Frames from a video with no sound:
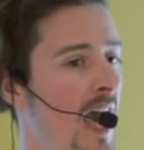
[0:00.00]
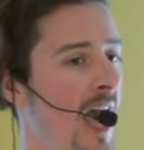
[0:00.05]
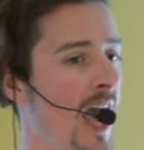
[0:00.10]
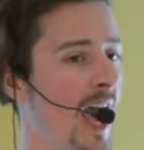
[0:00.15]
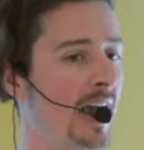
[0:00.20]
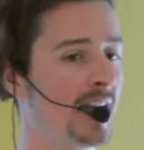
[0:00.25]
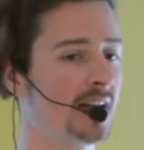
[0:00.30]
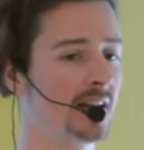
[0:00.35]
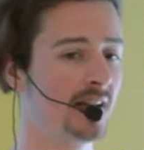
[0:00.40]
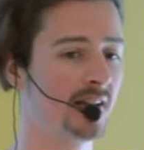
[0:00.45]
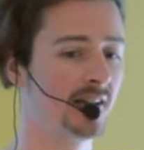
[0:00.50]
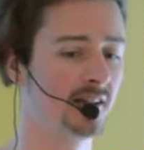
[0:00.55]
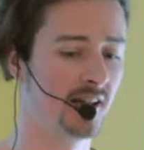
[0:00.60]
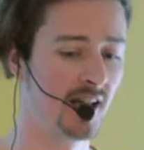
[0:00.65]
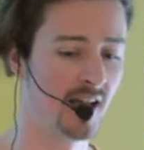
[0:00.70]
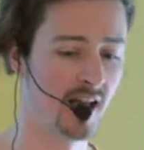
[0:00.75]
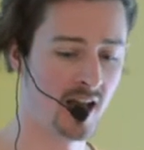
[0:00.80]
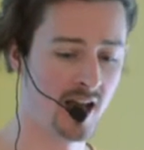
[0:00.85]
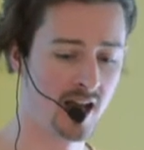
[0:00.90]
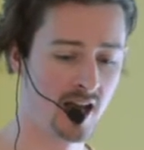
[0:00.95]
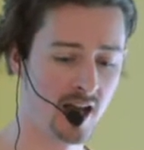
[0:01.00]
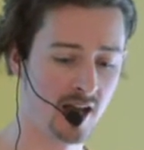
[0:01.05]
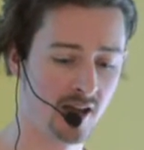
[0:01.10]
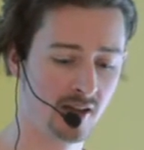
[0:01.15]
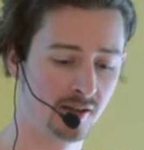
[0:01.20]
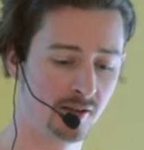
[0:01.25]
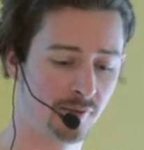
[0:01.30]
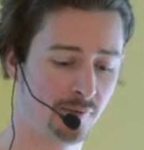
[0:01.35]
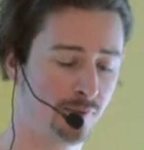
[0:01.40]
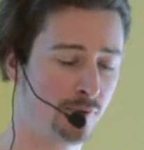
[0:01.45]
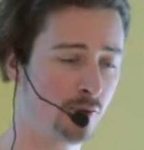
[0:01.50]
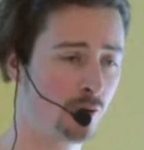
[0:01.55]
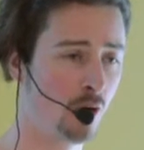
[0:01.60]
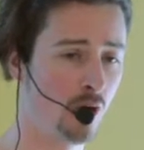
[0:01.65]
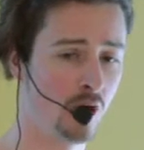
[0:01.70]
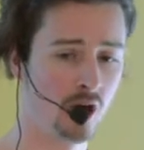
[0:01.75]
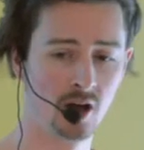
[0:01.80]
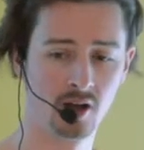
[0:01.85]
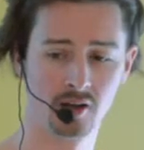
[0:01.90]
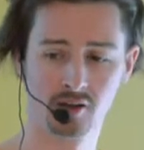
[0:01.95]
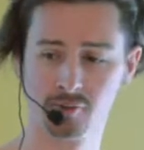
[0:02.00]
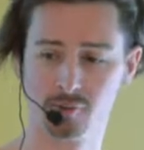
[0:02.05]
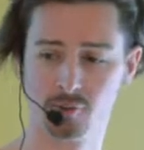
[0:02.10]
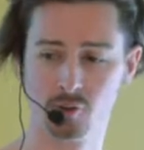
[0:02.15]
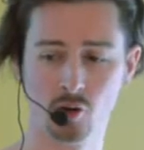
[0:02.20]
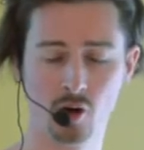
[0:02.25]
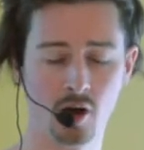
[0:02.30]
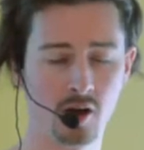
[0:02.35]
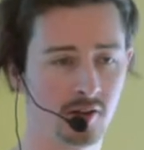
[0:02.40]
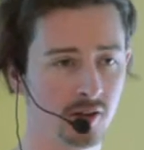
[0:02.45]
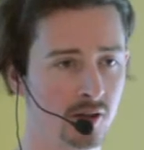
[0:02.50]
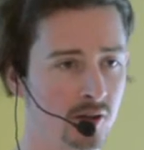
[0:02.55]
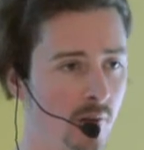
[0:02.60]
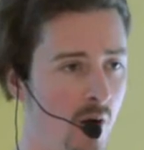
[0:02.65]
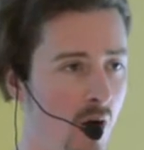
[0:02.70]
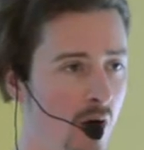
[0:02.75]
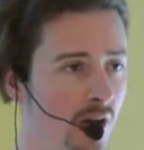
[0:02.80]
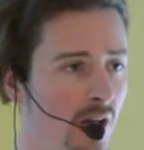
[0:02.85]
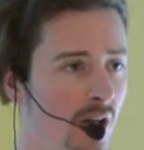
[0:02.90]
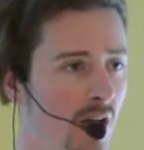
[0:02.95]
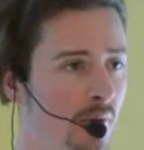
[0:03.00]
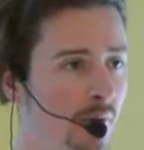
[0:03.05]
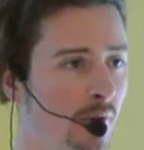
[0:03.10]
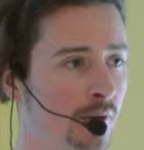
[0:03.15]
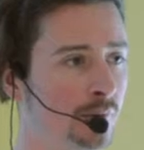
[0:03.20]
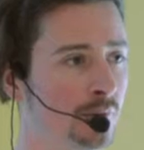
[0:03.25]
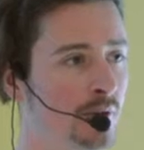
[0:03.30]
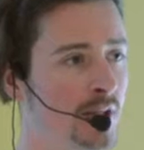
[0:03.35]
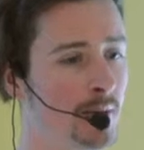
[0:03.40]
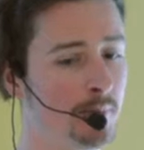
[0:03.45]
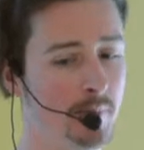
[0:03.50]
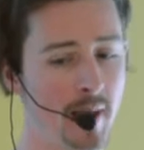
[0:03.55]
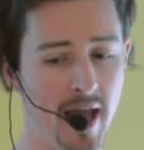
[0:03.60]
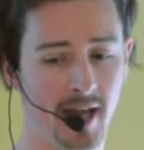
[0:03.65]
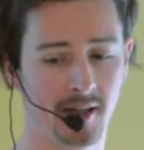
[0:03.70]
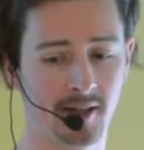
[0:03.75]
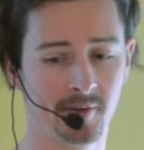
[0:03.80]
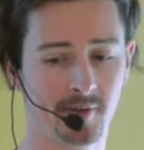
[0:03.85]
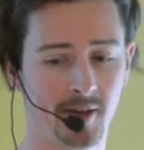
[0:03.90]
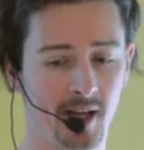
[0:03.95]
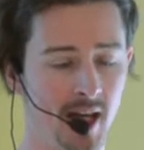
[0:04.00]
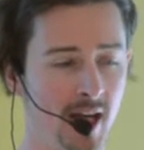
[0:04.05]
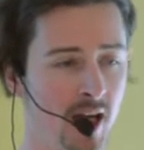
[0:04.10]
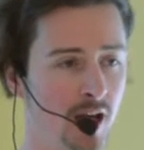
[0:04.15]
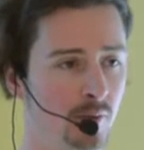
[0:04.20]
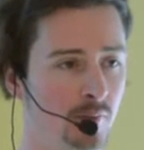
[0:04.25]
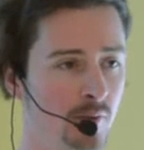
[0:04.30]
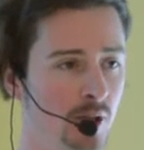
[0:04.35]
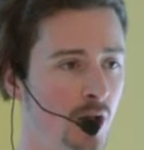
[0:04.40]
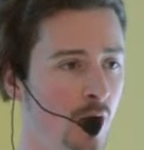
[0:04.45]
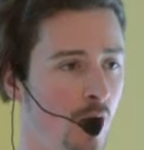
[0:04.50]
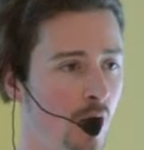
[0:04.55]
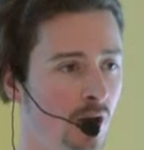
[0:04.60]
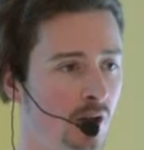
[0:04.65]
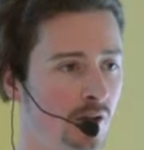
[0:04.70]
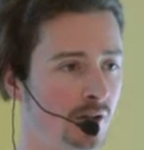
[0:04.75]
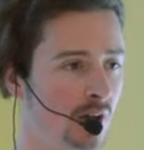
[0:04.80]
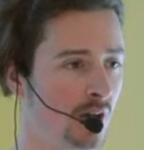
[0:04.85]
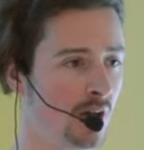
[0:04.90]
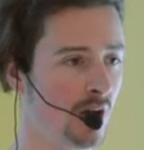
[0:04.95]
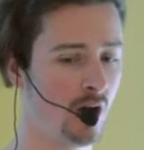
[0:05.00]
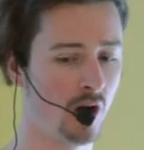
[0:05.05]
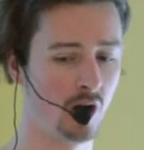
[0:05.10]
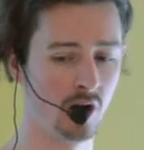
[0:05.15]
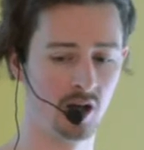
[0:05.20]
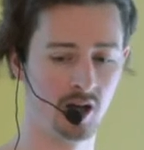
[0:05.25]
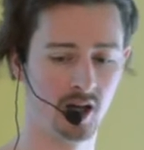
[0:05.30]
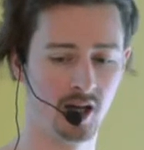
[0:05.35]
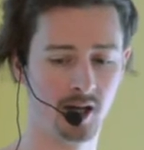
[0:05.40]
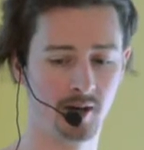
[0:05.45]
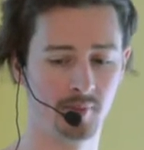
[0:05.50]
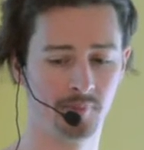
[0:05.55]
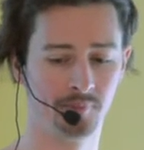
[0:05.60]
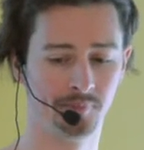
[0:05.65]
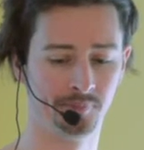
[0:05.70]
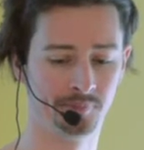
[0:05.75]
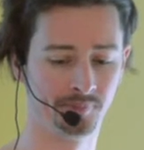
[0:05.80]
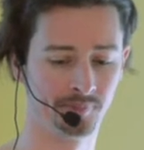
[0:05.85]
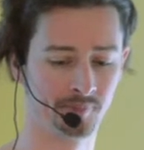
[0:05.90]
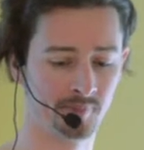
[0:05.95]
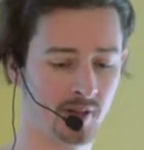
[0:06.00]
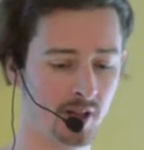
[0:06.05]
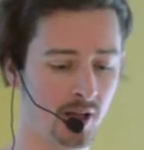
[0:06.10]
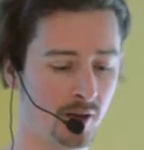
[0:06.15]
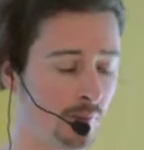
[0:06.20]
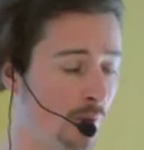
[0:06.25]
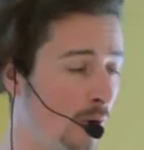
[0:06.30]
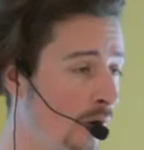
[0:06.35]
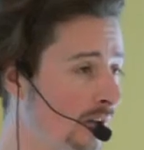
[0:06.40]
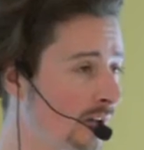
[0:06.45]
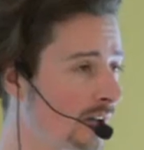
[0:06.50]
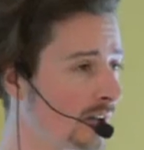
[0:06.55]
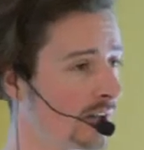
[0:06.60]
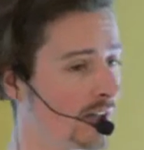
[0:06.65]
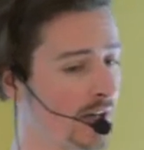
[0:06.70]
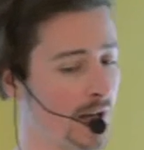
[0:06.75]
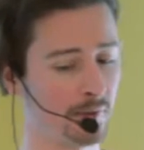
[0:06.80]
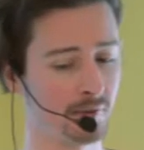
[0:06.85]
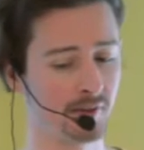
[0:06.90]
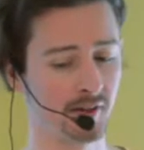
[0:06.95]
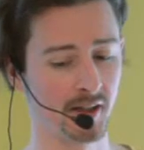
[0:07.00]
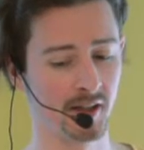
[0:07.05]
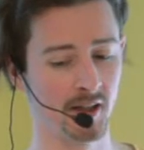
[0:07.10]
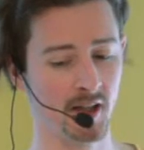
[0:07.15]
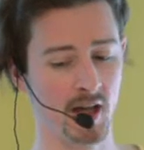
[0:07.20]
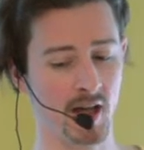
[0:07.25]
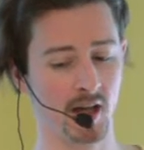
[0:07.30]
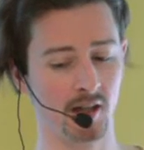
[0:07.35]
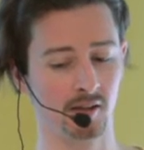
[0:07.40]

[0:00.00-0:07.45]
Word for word: And the, the floor, the floor, the ground was really bad, yeah, really old um, wood and everything.